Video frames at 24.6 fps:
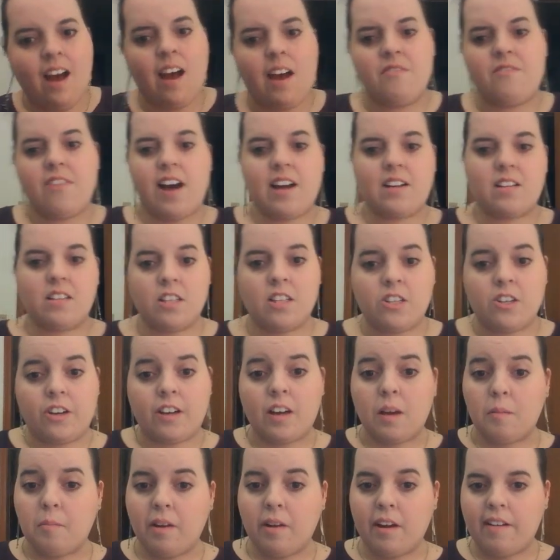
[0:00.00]
In fact, the
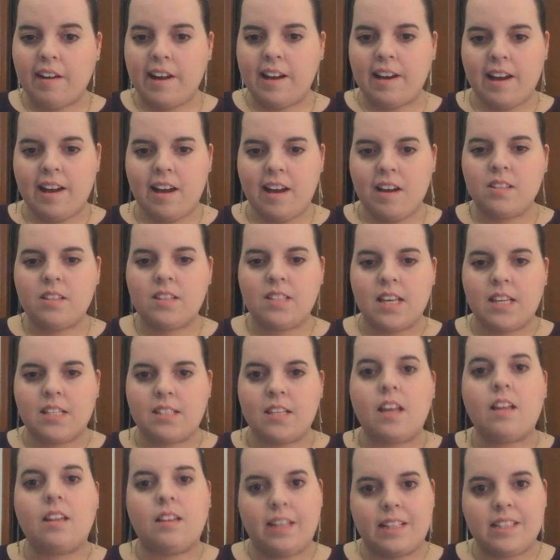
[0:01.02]
shirt I'm wearing right now
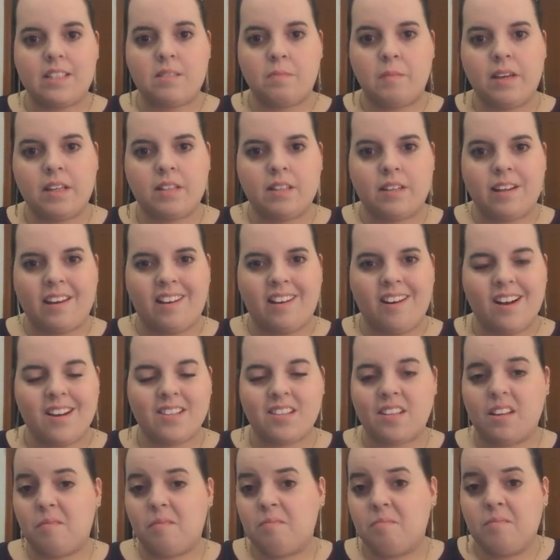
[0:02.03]
says, let's make today
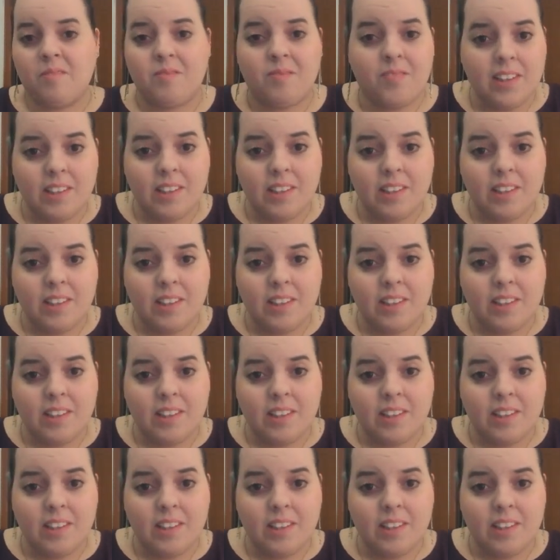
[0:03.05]
awesome.